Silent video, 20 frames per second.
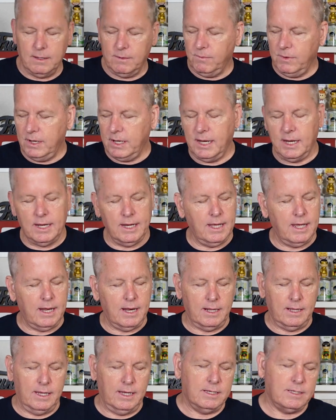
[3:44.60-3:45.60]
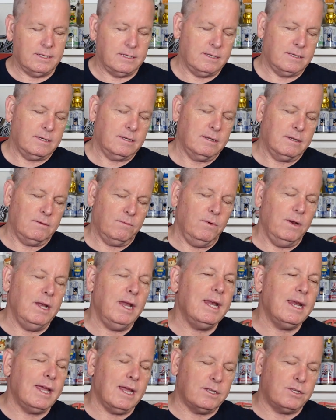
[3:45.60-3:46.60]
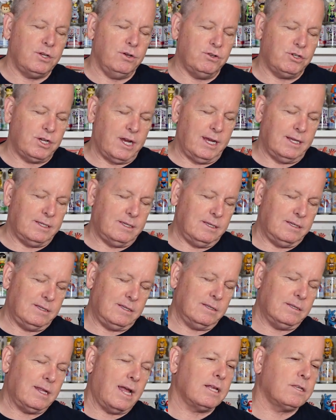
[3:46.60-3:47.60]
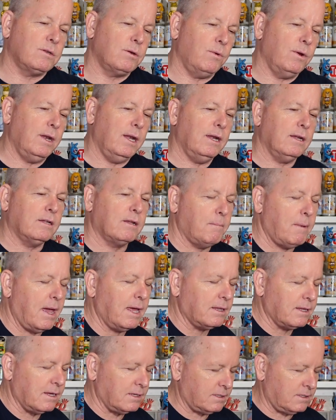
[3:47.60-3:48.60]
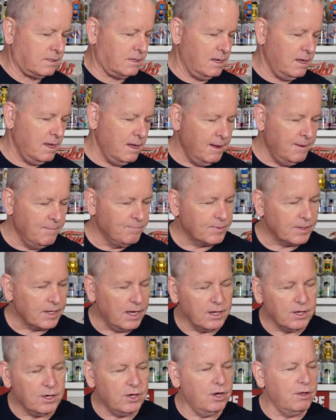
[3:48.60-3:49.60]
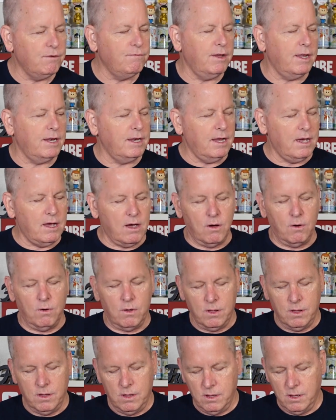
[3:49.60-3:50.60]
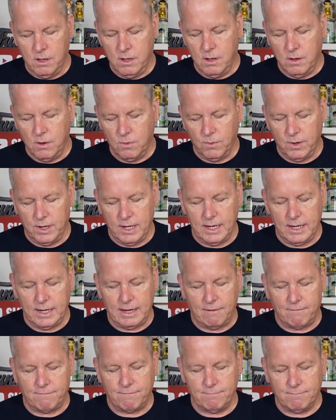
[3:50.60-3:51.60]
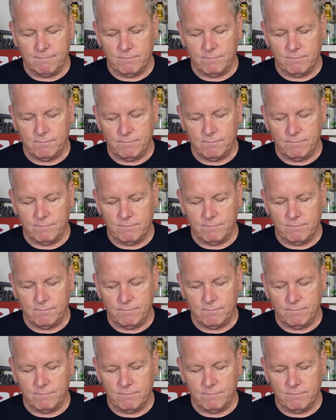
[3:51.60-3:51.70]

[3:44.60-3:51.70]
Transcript: We need to get at least, we need to get 2 chases. That's what we need. To make this a good video, we need to get 2.